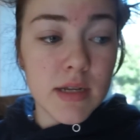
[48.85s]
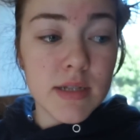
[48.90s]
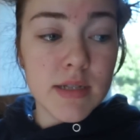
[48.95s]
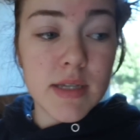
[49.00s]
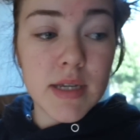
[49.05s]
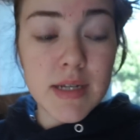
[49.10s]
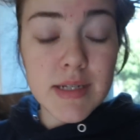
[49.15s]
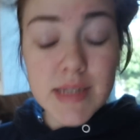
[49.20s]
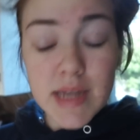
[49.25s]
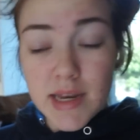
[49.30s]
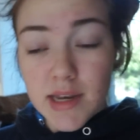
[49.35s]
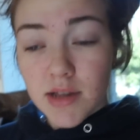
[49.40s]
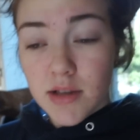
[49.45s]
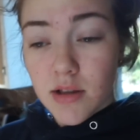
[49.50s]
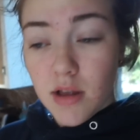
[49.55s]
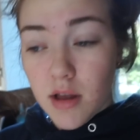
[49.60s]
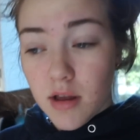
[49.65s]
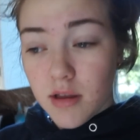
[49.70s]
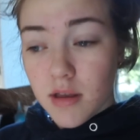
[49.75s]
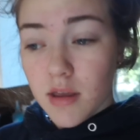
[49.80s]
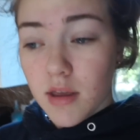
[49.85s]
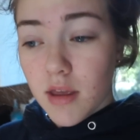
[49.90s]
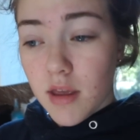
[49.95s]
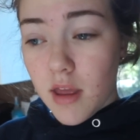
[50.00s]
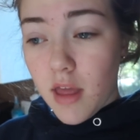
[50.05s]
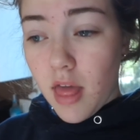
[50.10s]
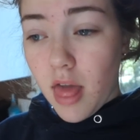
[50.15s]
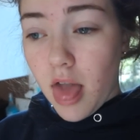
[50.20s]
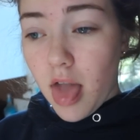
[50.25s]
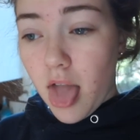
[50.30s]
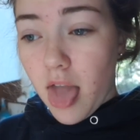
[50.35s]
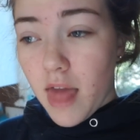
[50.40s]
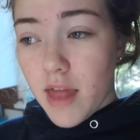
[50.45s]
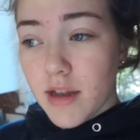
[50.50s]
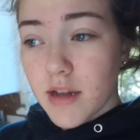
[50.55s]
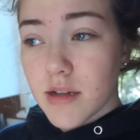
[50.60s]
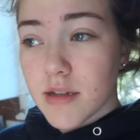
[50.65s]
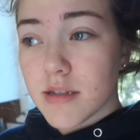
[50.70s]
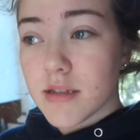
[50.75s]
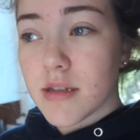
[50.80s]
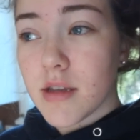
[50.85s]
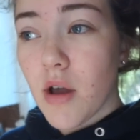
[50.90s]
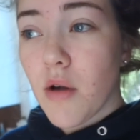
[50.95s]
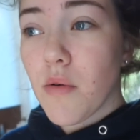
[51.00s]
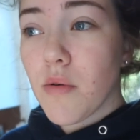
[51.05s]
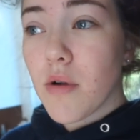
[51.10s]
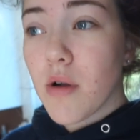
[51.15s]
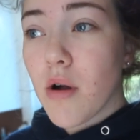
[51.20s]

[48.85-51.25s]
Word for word: It's like 10 o'clock and it's so